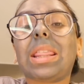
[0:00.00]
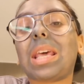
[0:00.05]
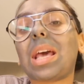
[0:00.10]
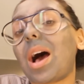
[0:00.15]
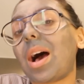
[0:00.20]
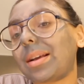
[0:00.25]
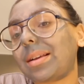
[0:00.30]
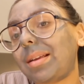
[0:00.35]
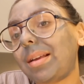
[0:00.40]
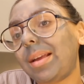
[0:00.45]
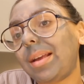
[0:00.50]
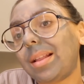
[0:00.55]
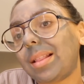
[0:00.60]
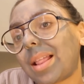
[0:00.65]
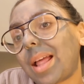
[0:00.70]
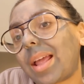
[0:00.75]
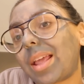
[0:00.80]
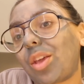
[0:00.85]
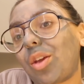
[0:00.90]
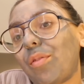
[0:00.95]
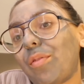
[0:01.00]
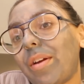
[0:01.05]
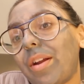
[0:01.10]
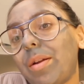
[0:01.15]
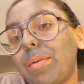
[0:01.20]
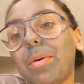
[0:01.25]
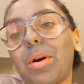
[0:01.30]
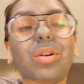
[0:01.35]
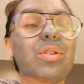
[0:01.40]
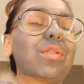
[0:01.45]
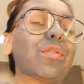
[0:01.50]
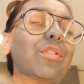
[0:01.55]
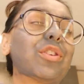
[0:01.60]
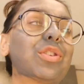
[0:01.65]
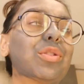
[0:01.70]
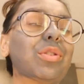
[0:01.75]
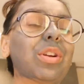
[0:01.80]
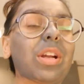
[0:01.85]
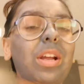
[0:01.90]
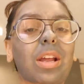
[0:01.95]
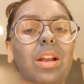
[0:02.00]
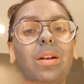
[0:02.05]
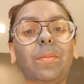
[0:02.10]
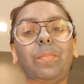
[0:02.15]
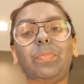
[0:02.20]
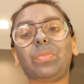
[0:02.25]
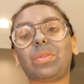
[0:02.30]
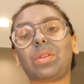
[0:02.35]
Tyagi. Thank you very much for tuning in.